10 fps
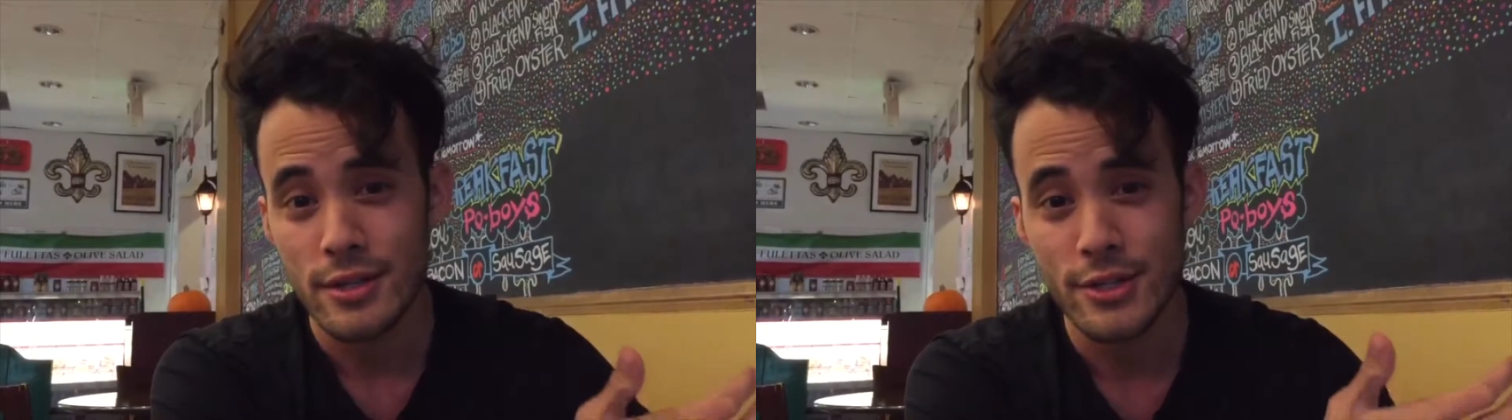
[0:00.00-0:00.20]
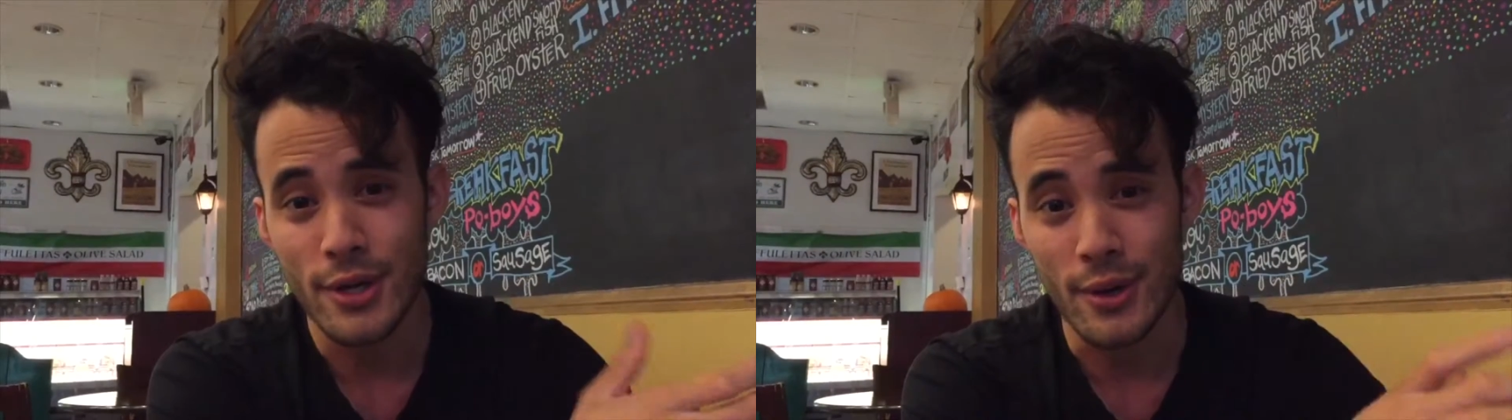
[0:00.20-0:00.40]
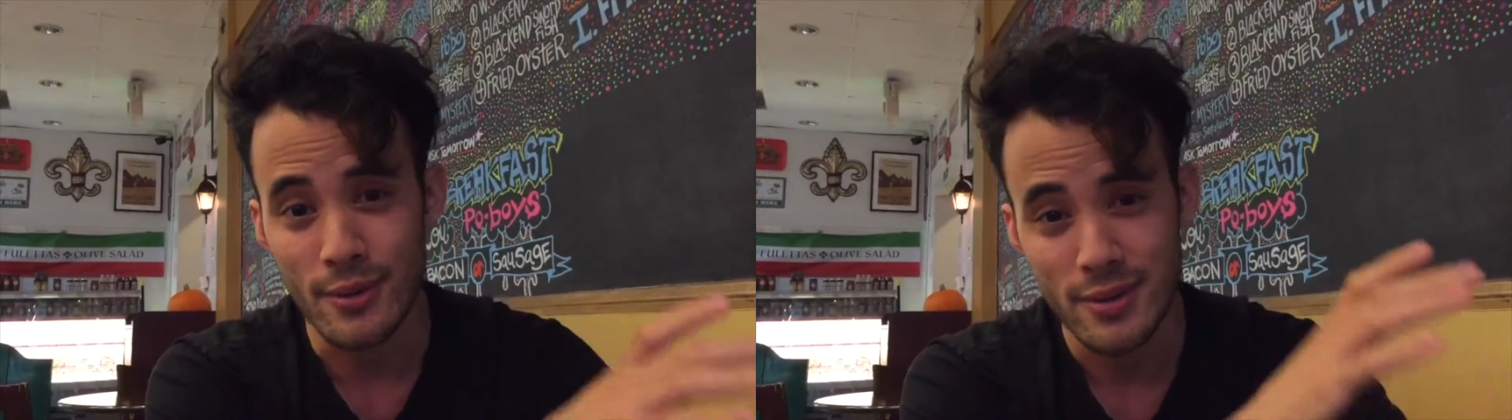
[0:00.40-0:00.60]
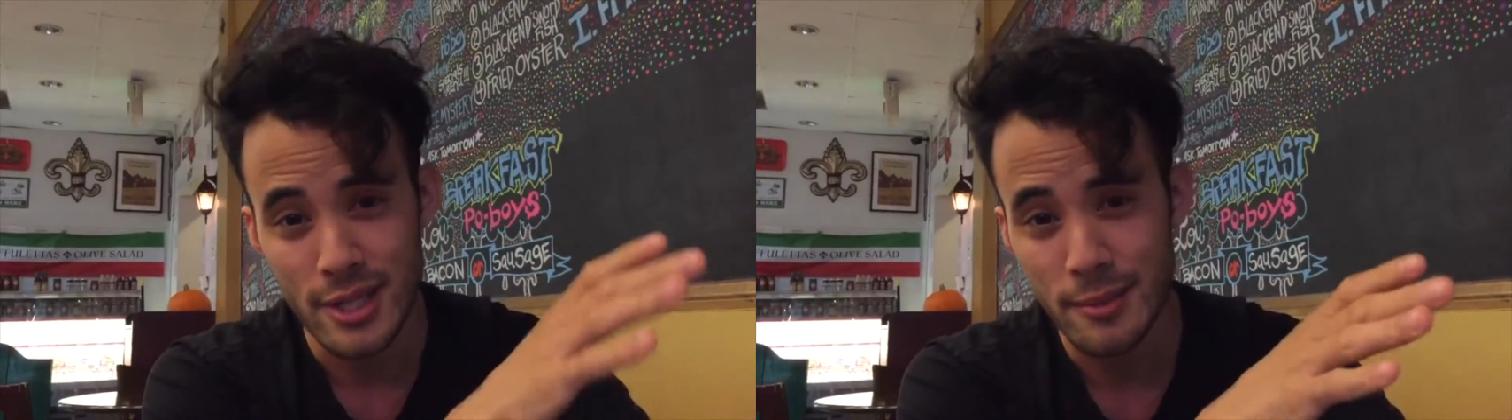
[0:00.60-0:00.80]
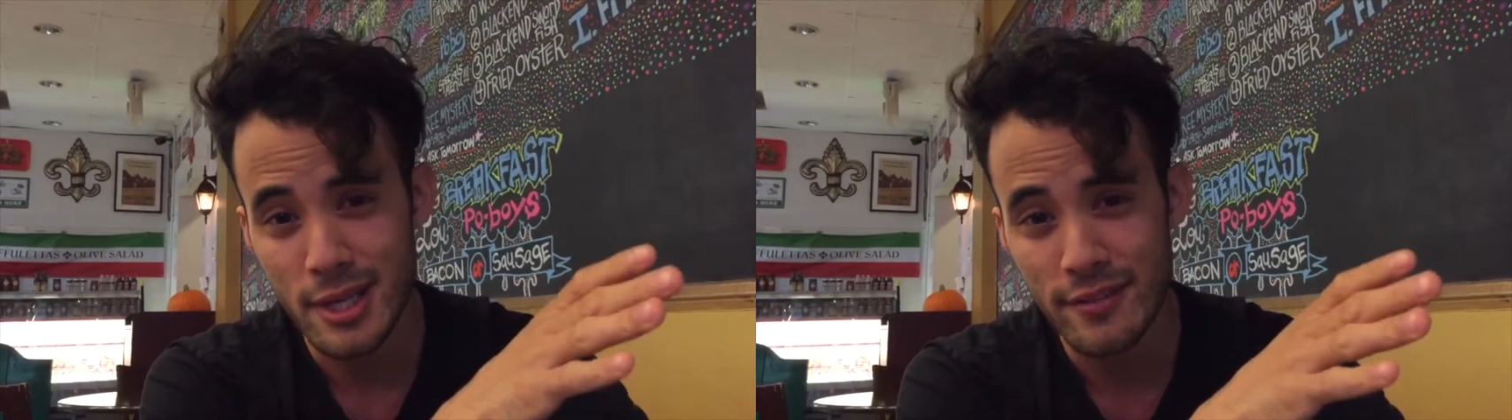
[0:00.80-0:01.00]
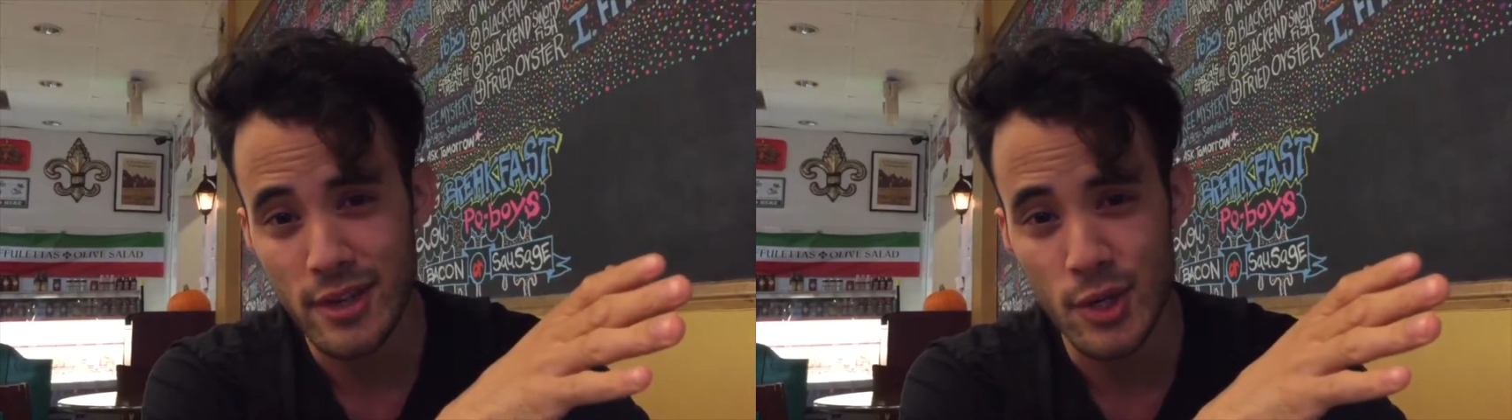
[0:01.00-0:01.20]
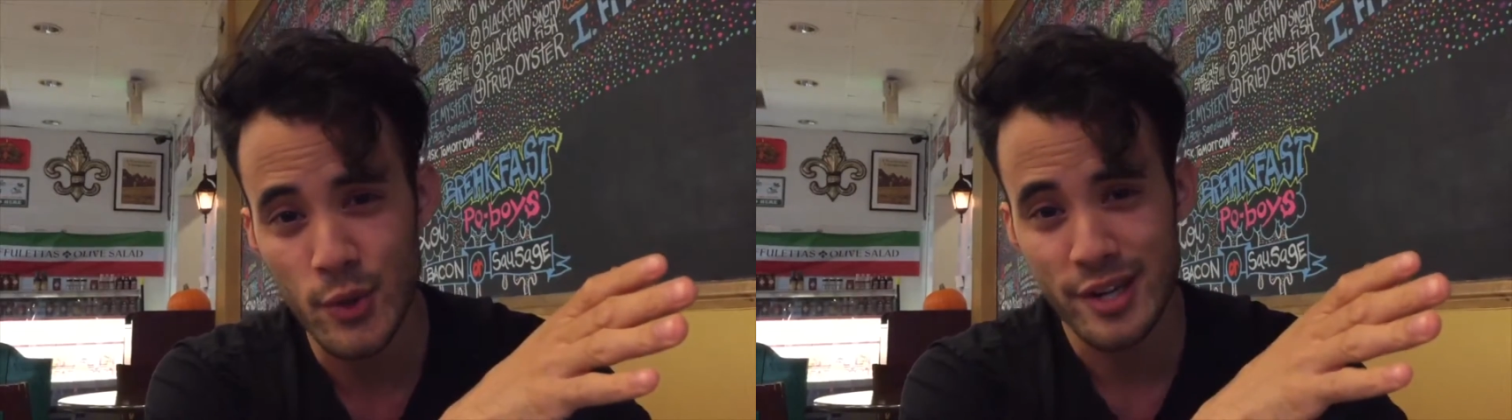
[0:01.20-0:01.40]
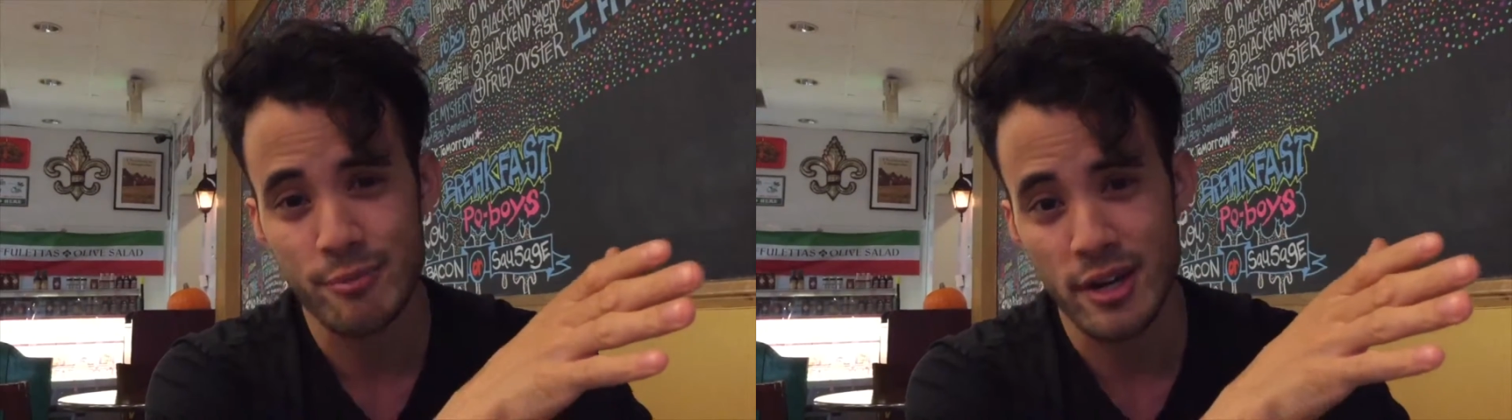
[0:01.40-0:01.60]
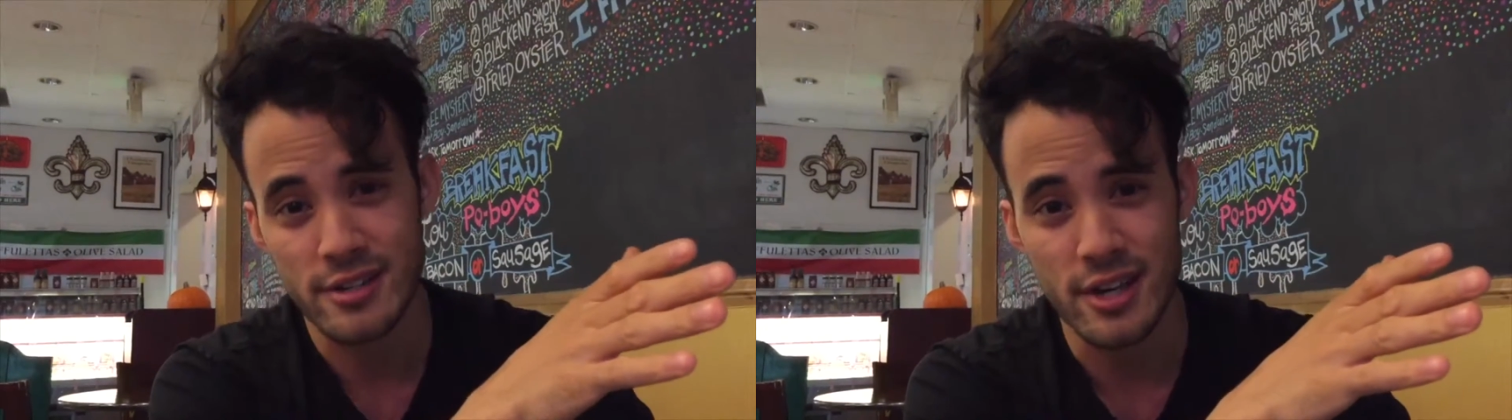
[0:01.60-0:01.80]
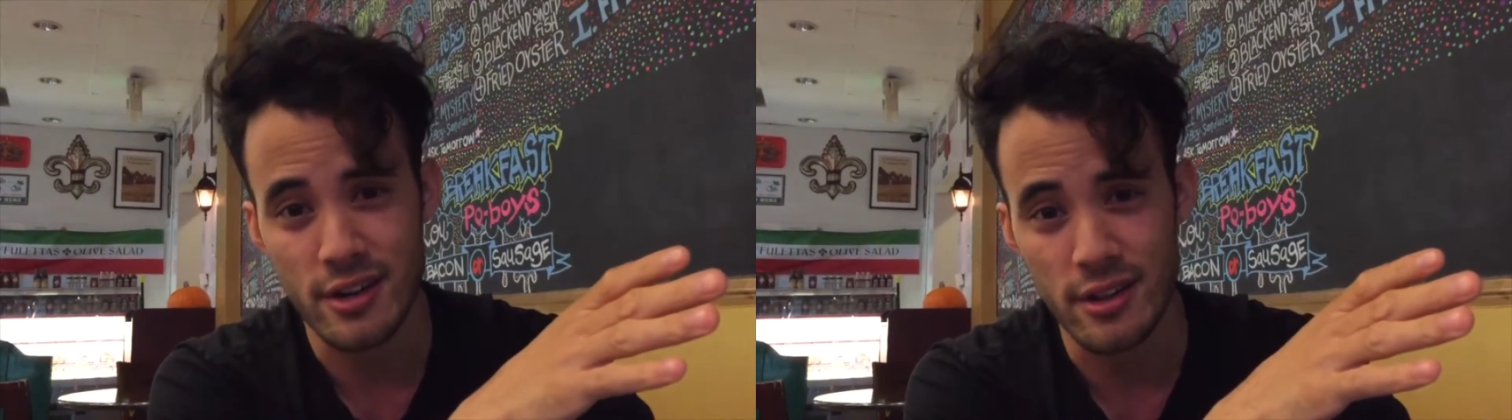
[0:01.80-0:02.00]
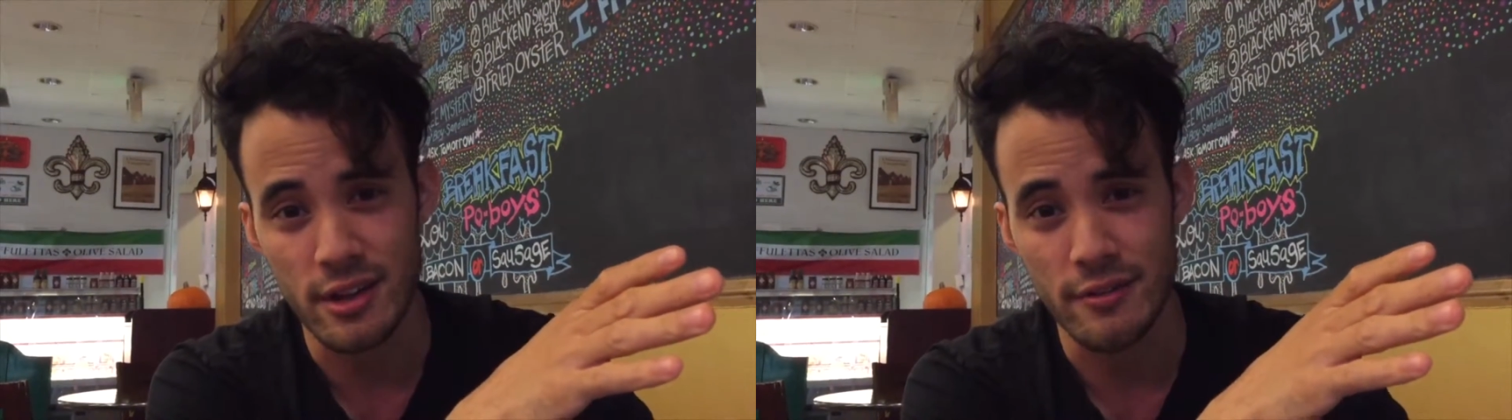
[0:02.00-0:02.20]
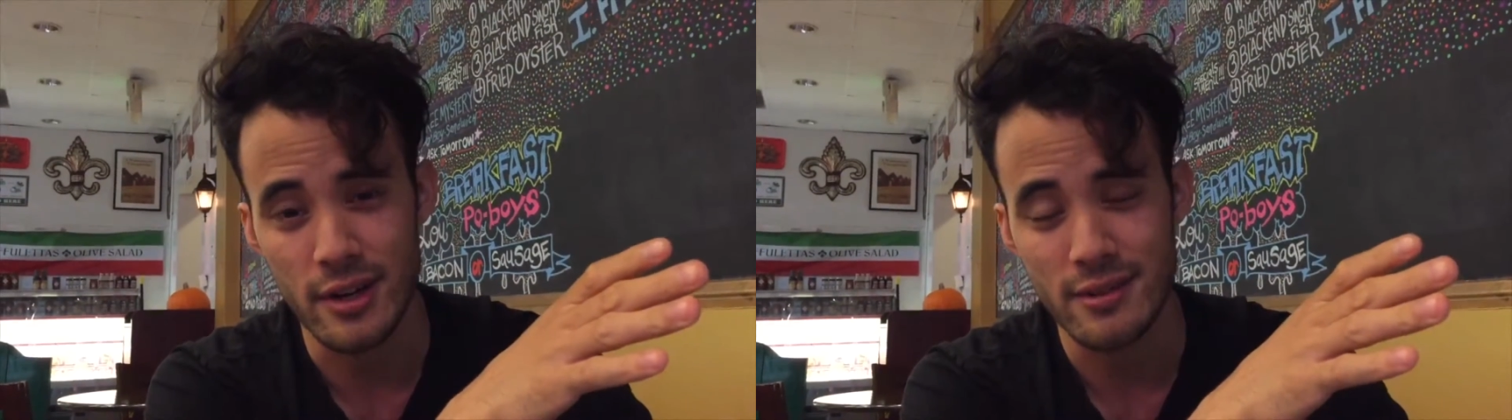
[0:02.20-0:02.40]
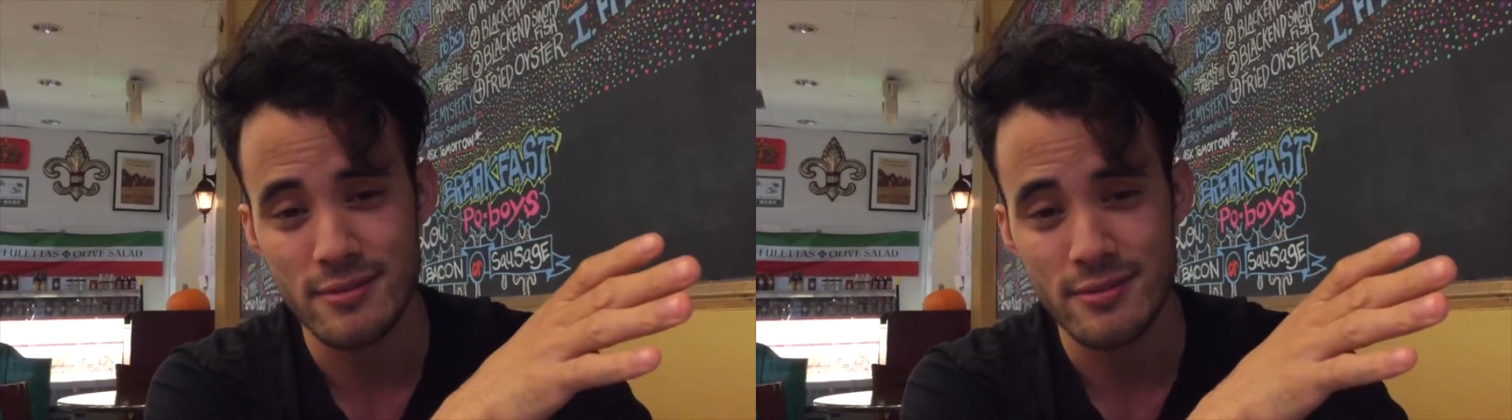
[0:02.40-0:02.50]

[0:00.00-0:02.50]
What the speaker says: So, let me give you a quick breakdown of the event.